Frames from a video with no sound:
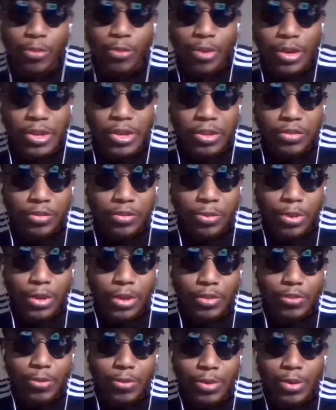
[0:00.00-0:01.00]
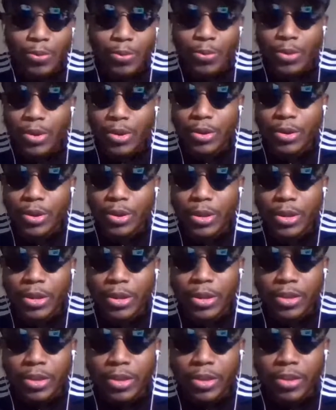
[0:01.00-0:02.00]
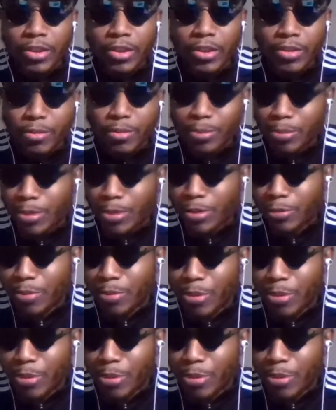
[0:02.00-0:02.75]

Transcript: 20 and 2021, it's